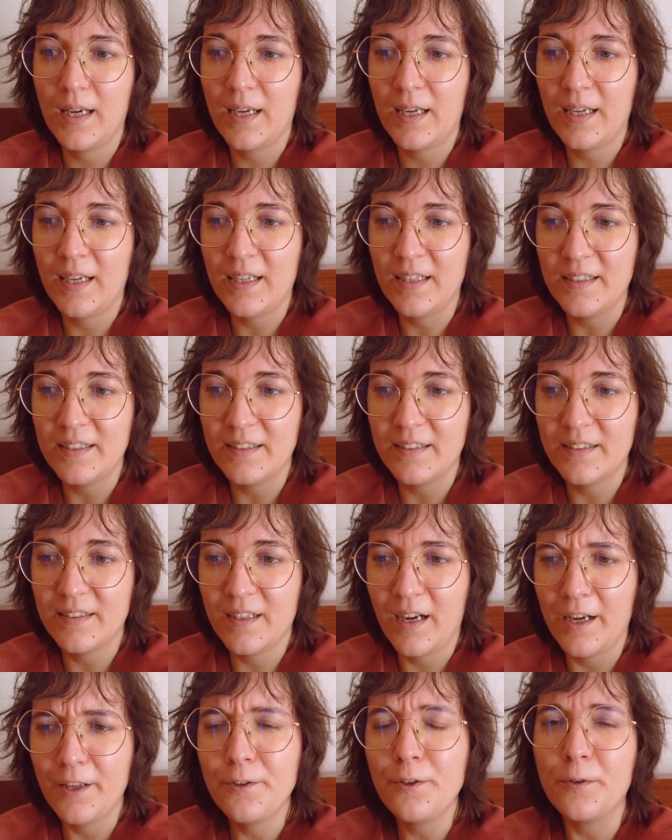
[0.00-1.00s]
And
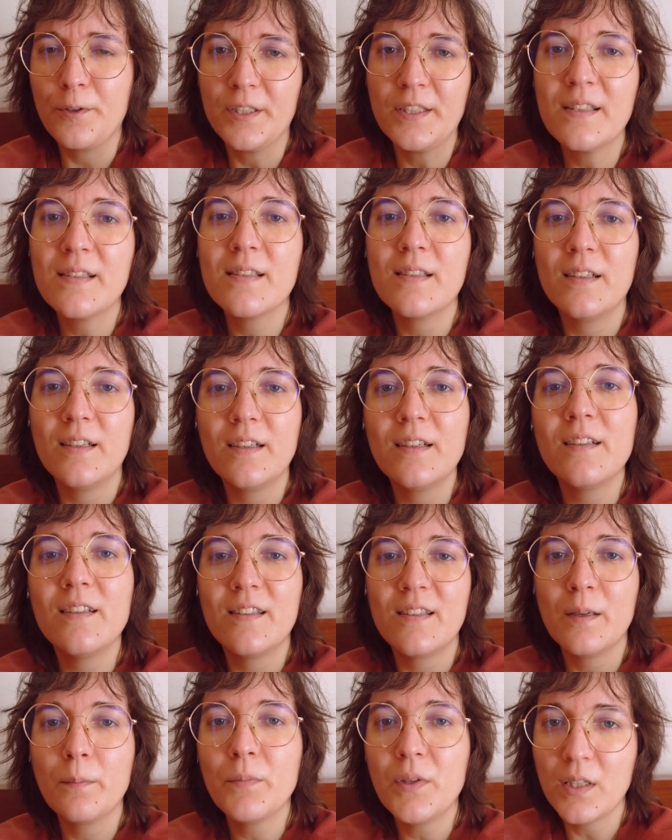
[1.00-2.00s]
I don't know,
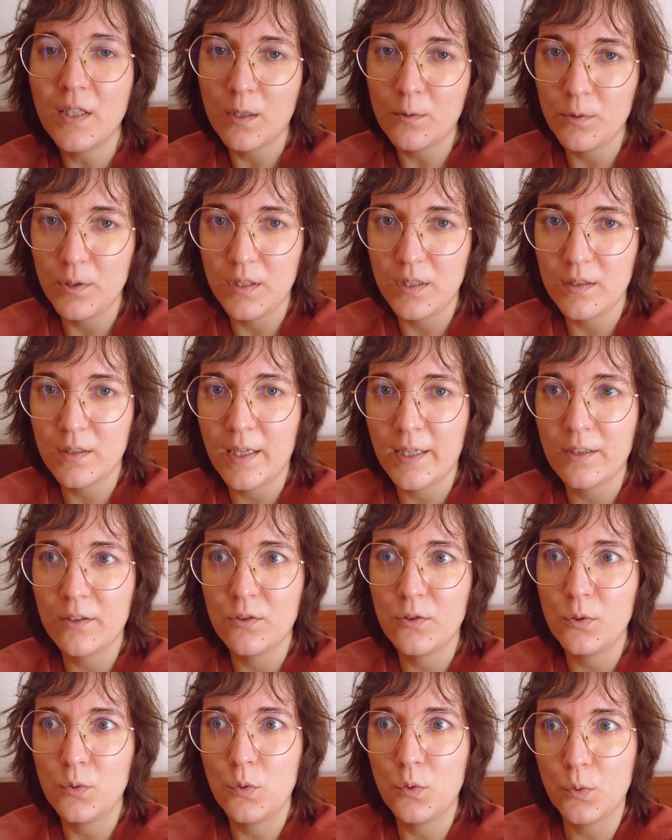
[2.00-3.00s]
it's something I really
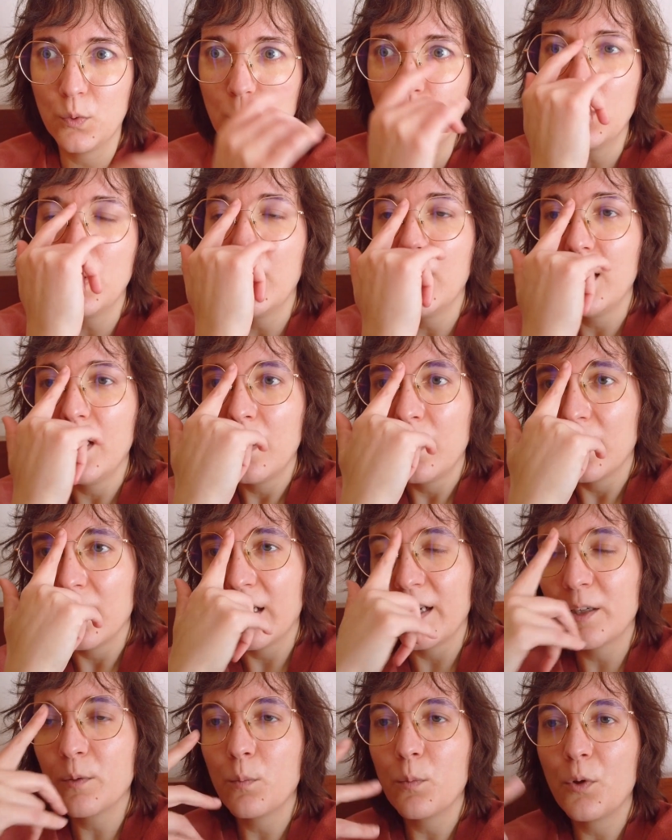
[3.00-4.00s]
like to do,
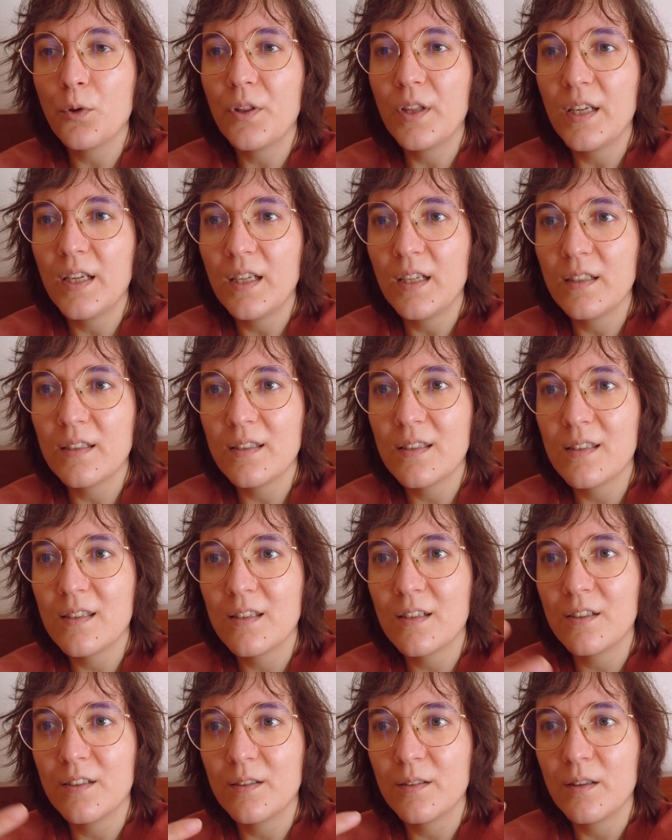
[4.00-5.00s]
like molding,
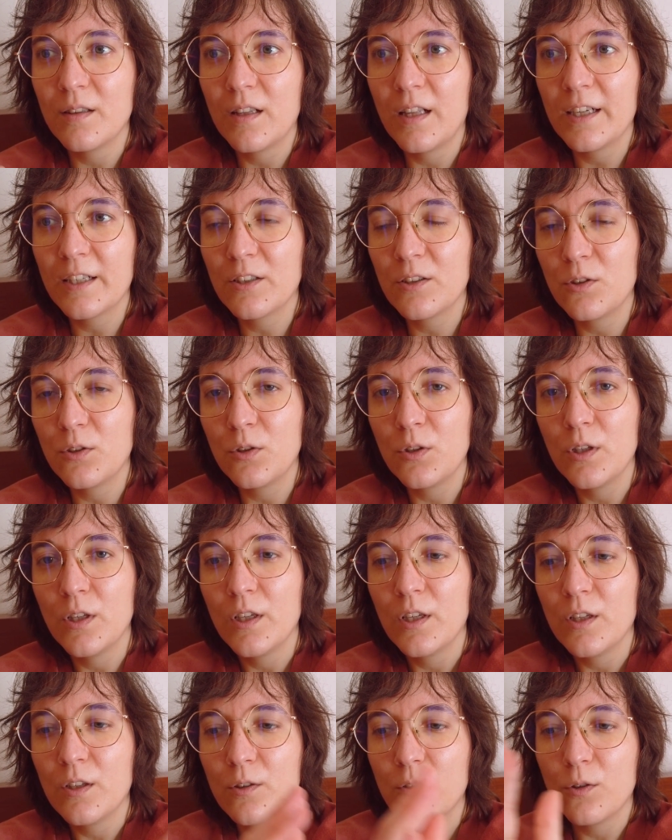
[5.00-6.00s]
like
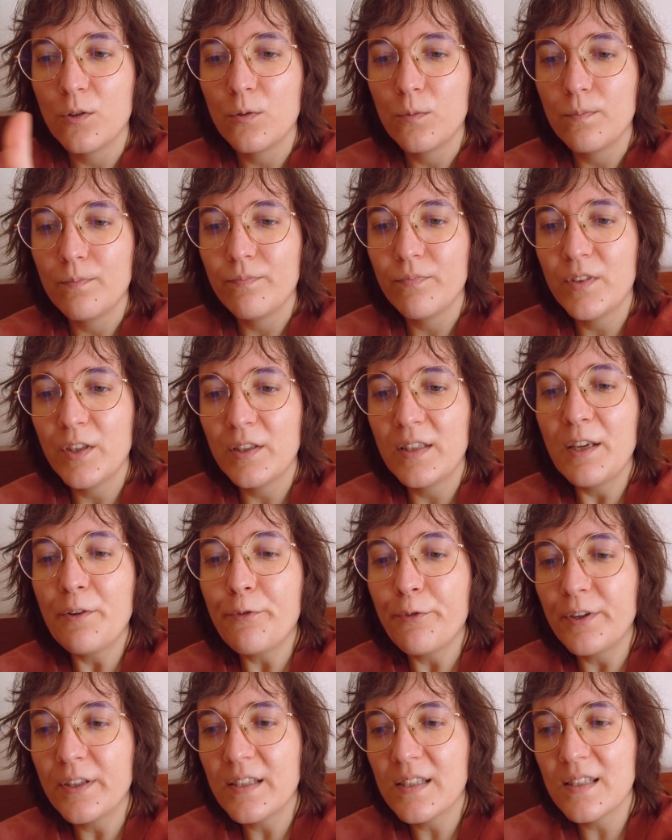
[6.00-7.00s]
the
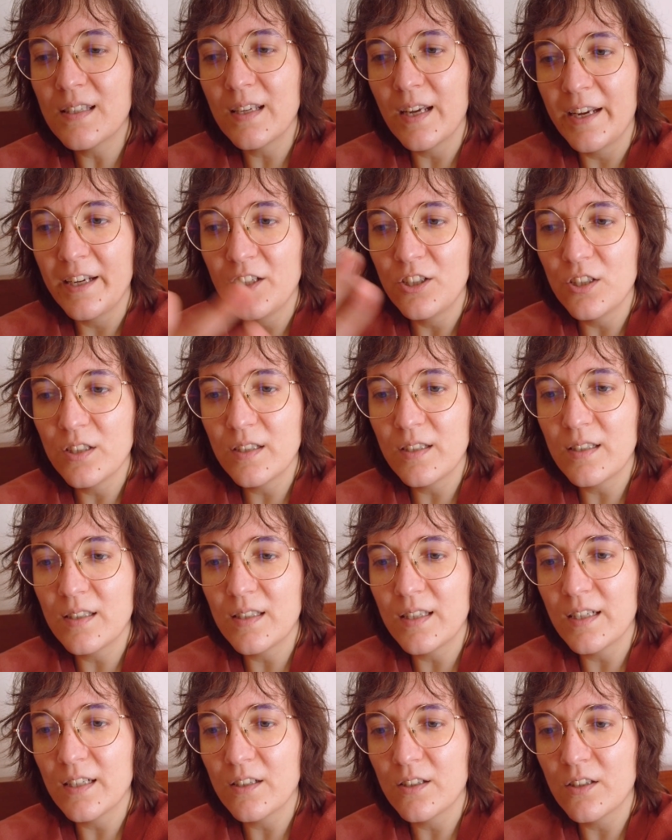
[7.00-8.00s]
different stages.
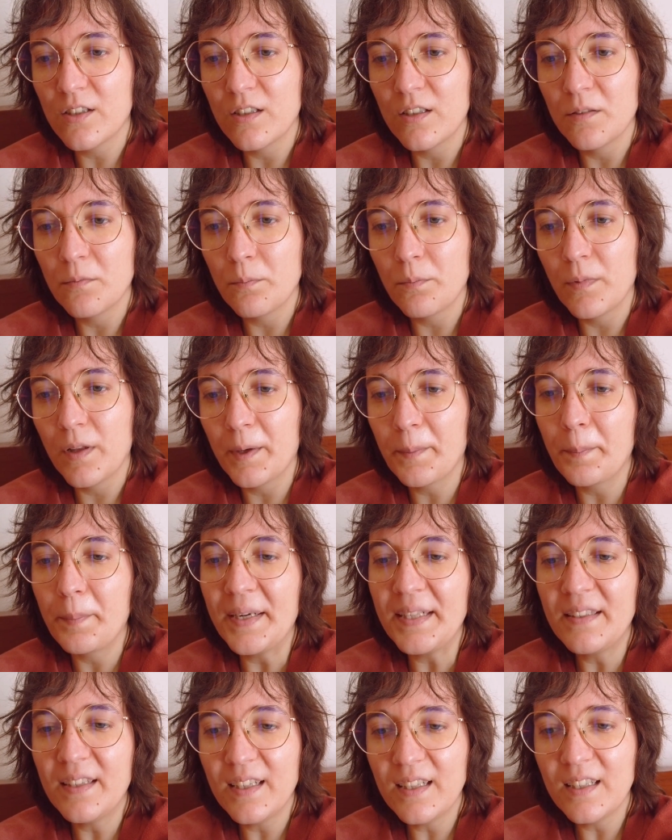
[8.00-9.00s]
There's, like,
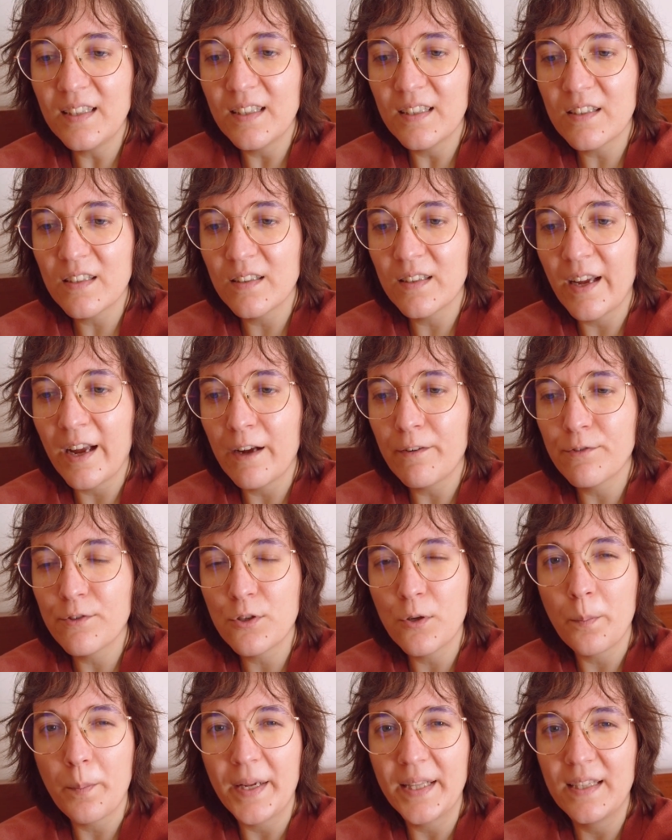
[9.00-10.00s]
painting, it doesn't have
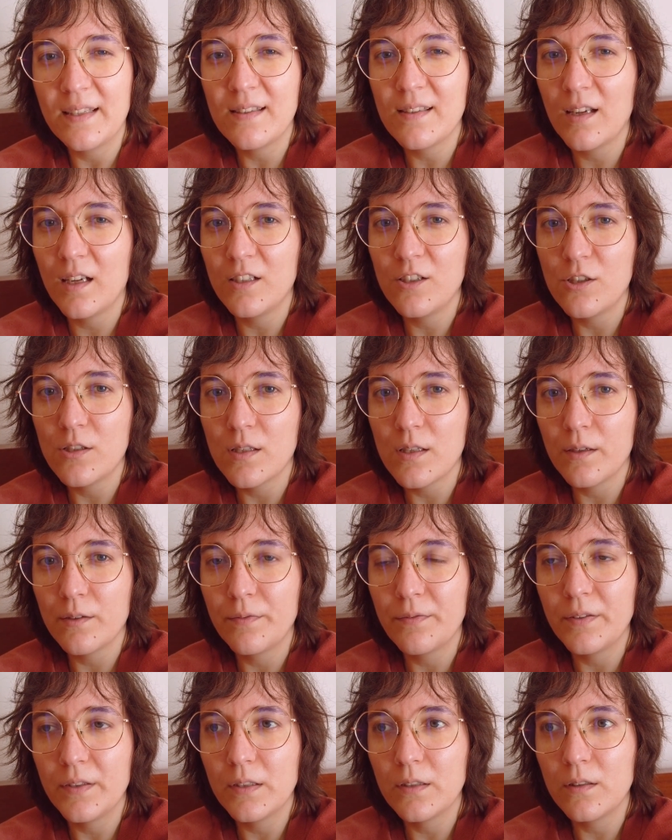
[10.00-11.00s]
so many stages, I
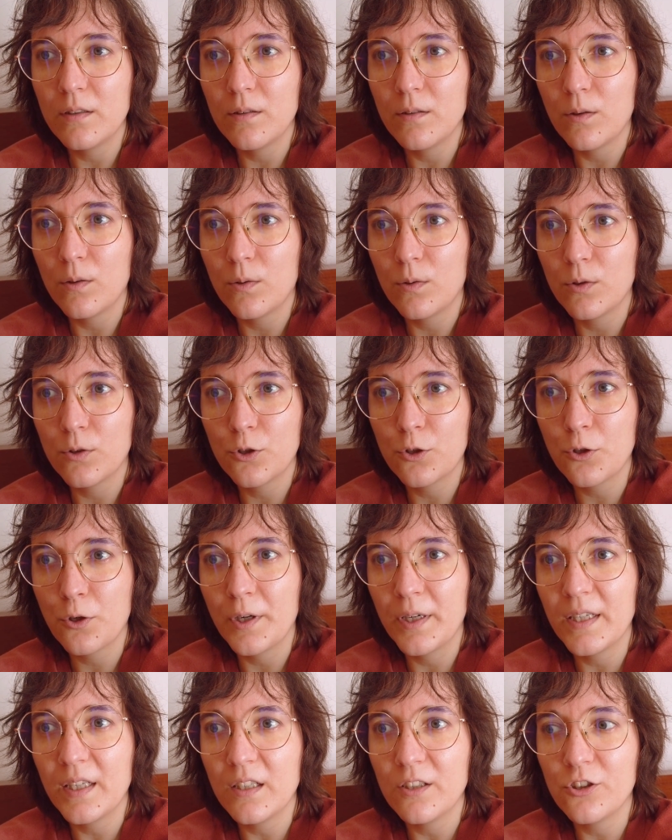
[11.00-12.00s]
feel, or
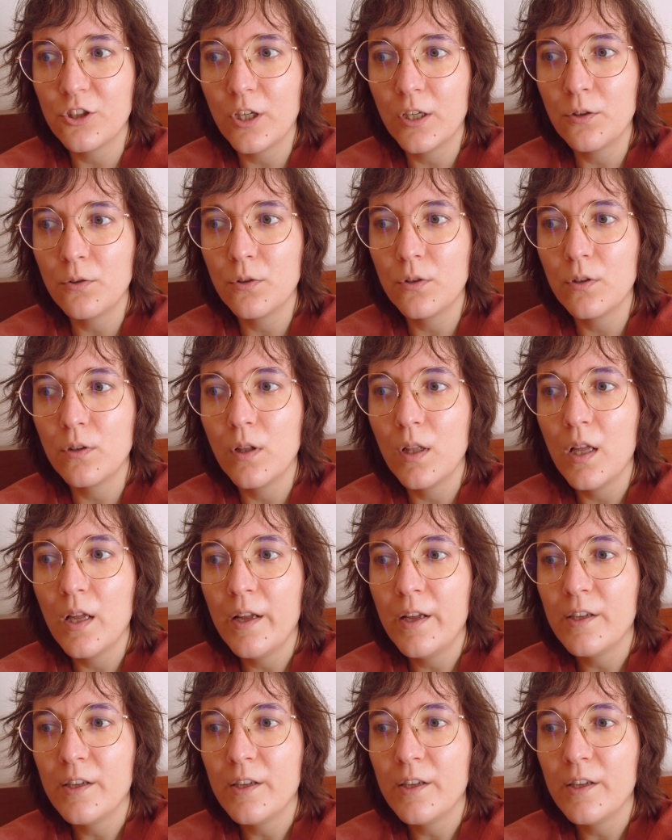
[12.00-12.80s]
drawing in general.